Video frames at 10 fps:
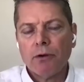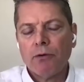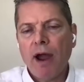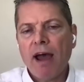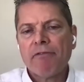
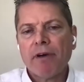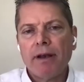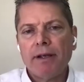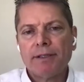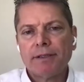
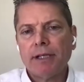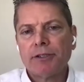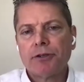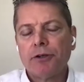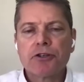graphite
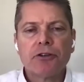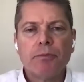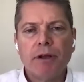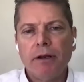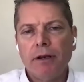has traditionally
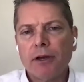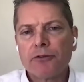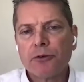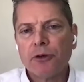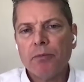been an
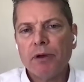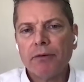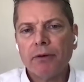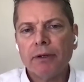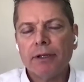industrial
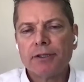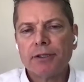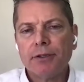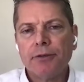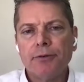mineral. It's
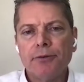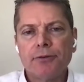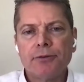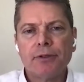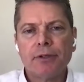
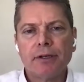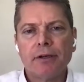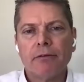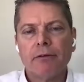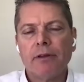used
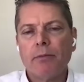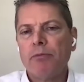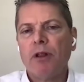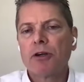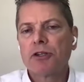
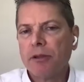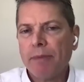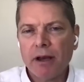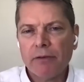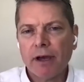largely in the
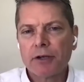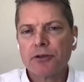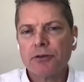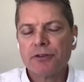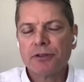
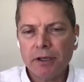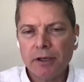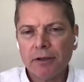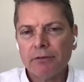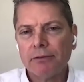manufacture of
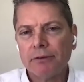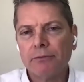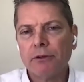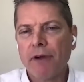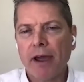steel
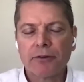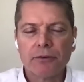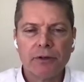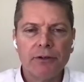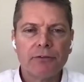and
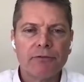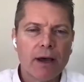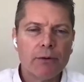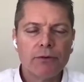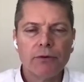refractories,
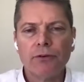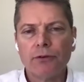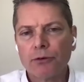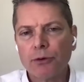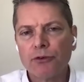foundries,
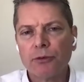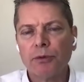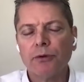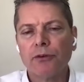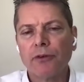
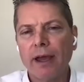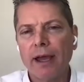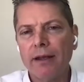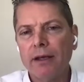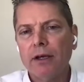crucibles. And